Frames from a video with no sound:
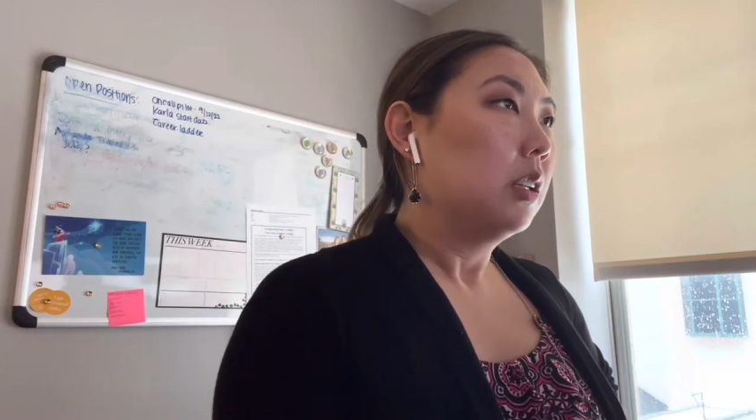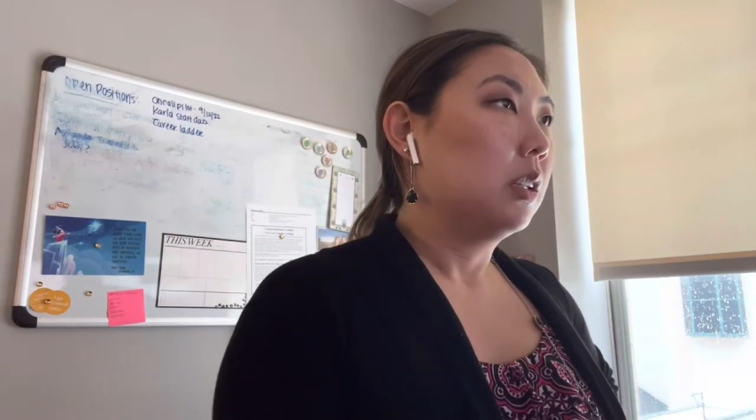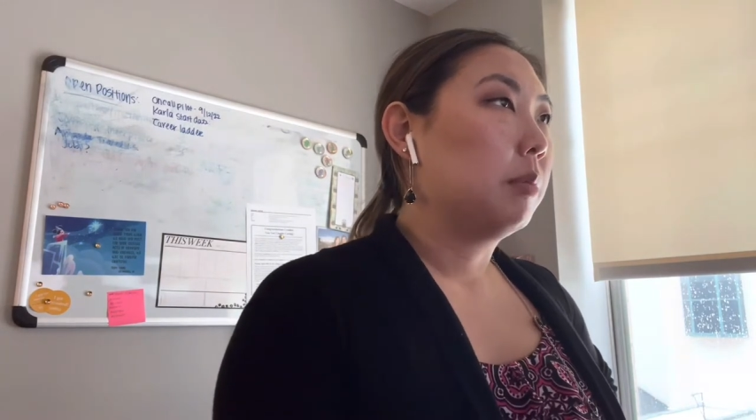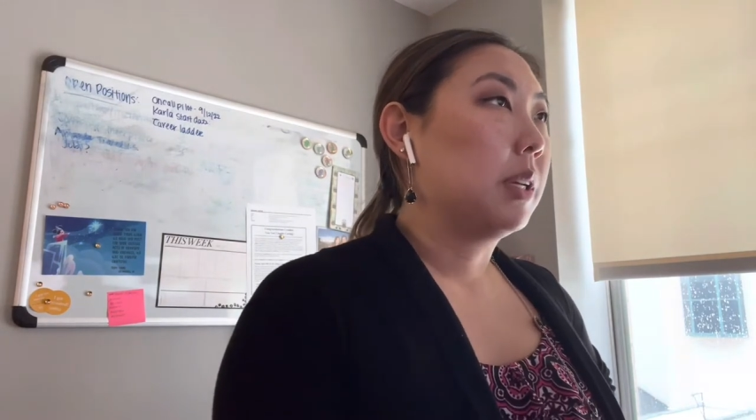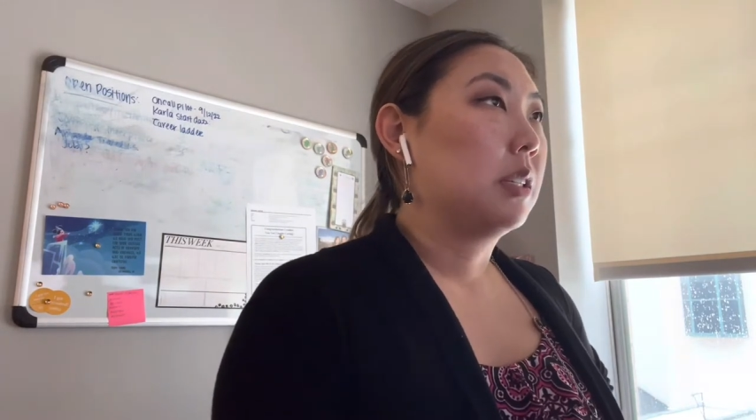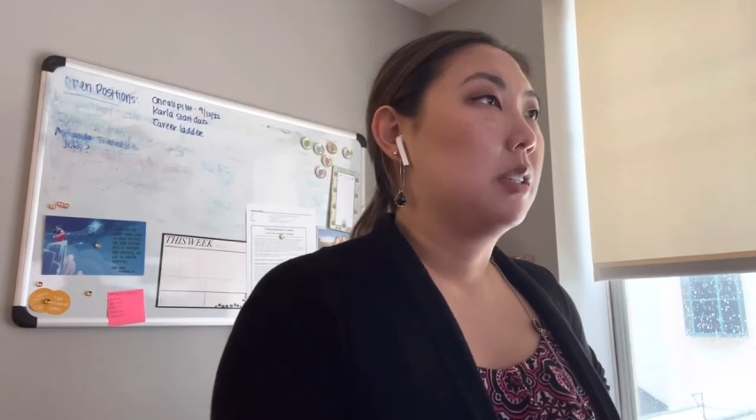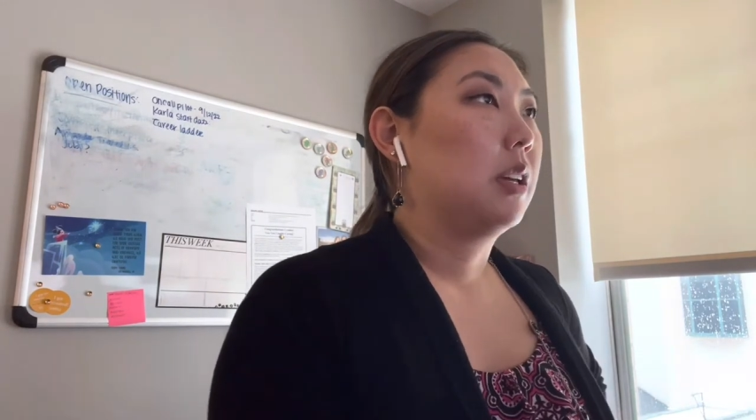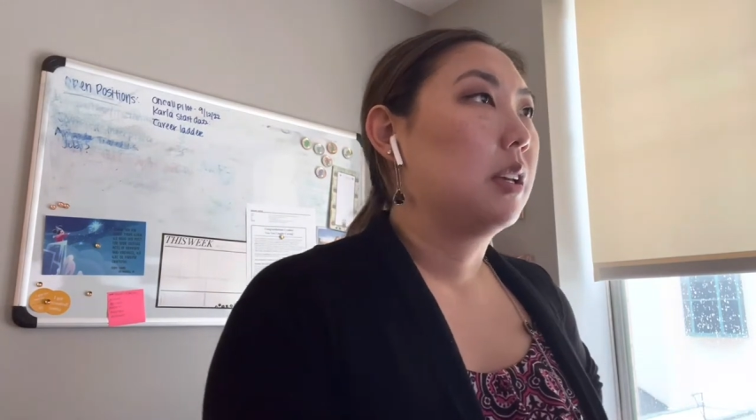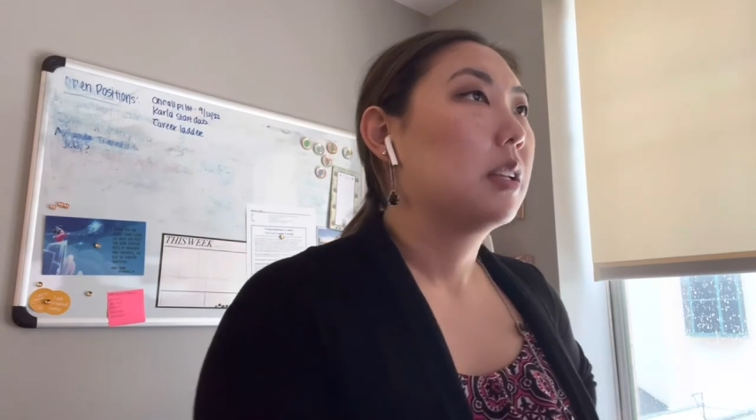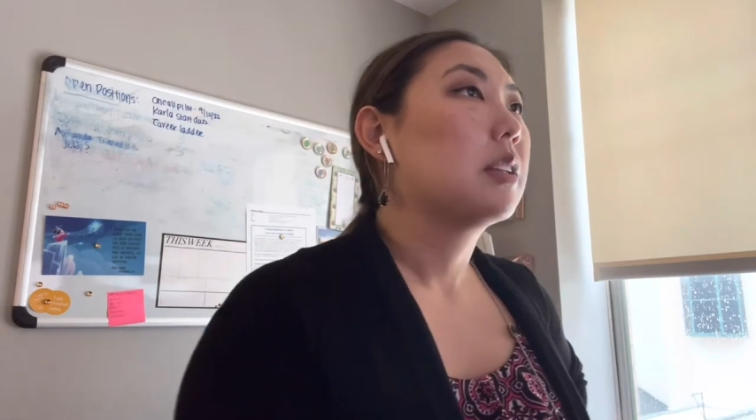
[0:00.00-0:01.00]
Let me
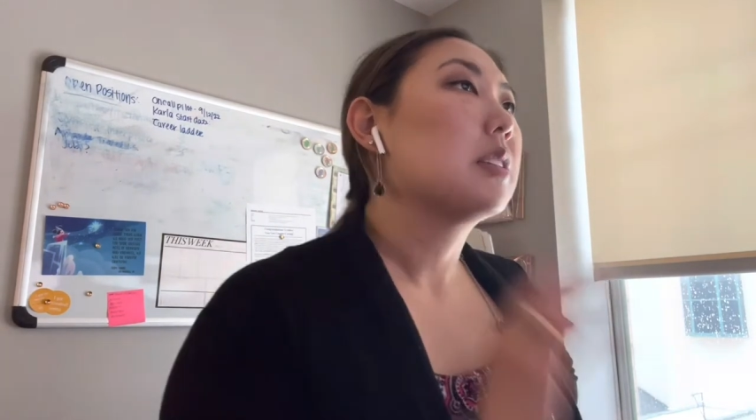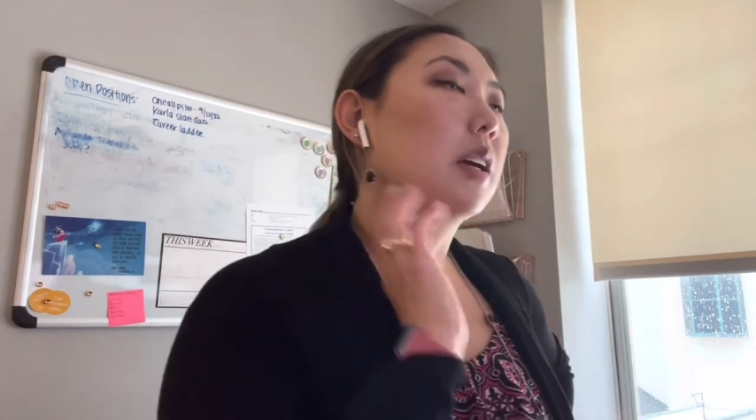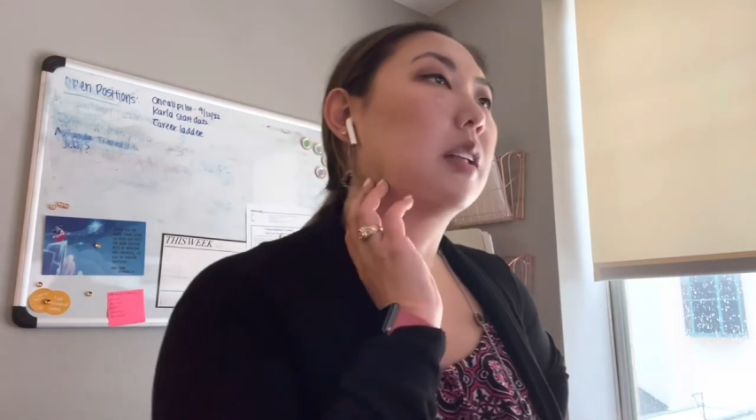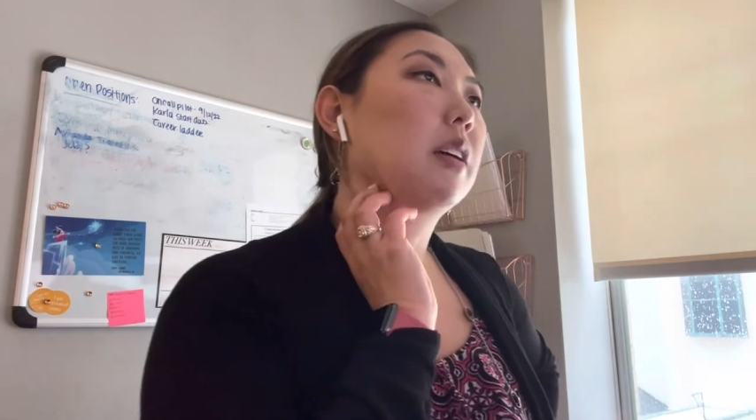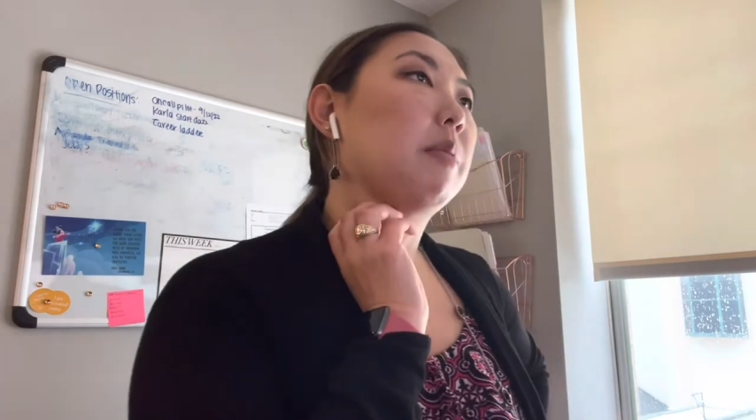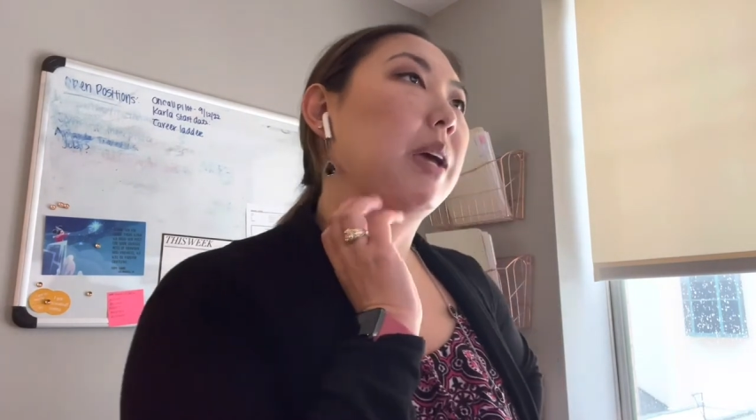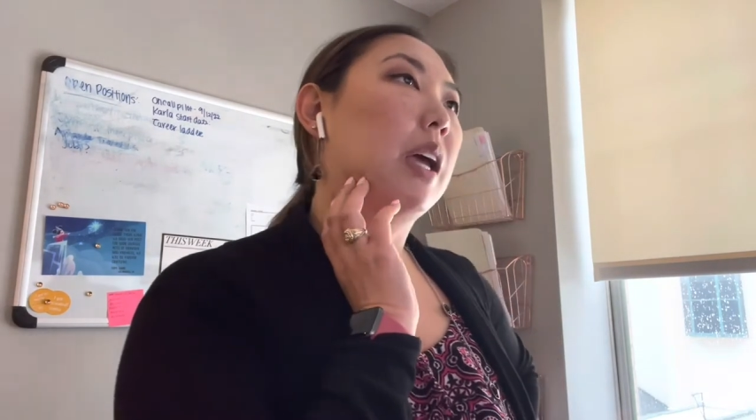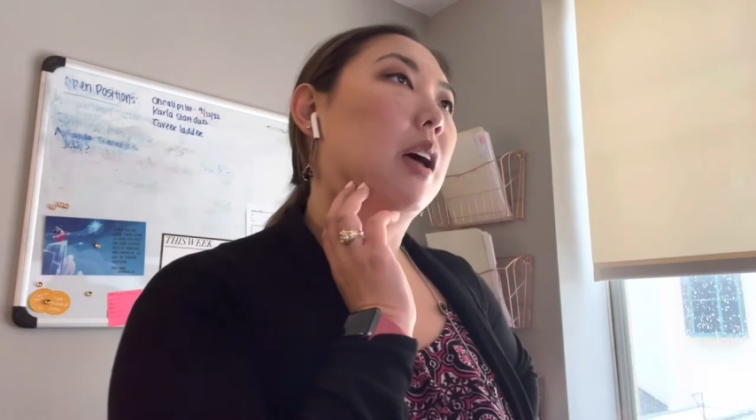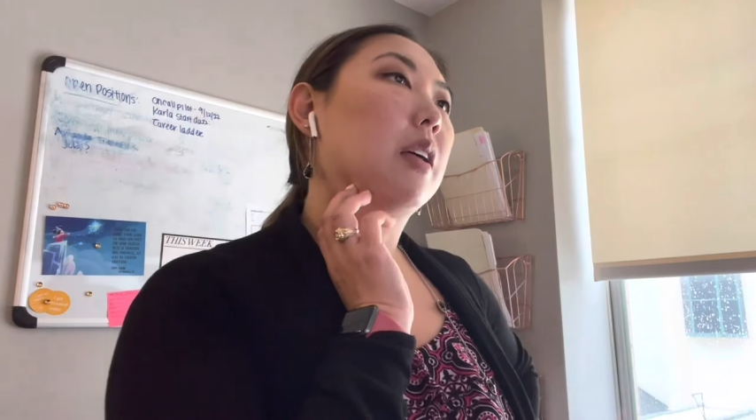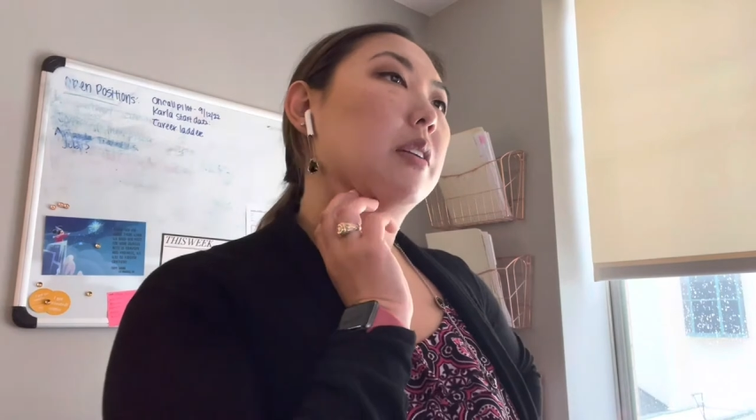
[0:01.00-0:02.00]
see. Let's take a look at my
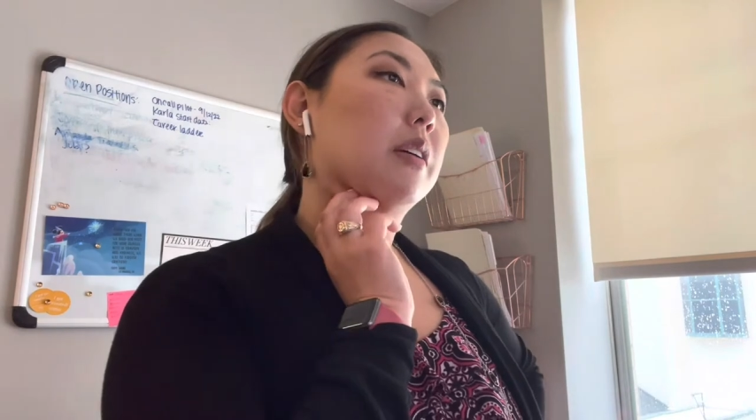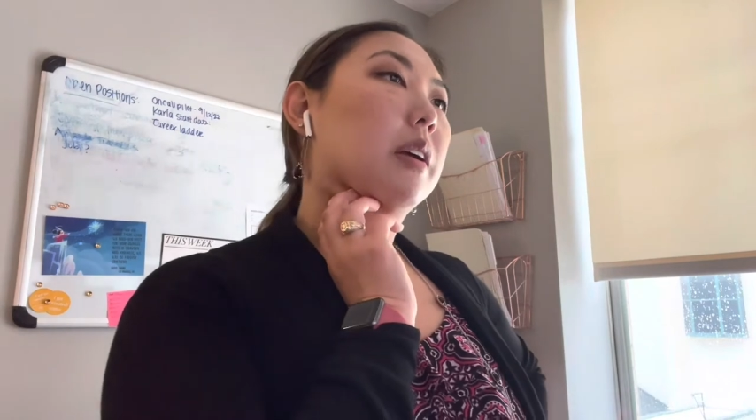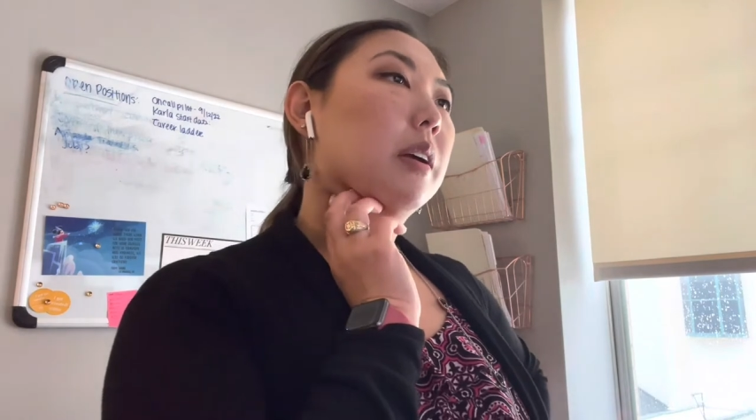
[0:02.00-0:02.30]
calendar.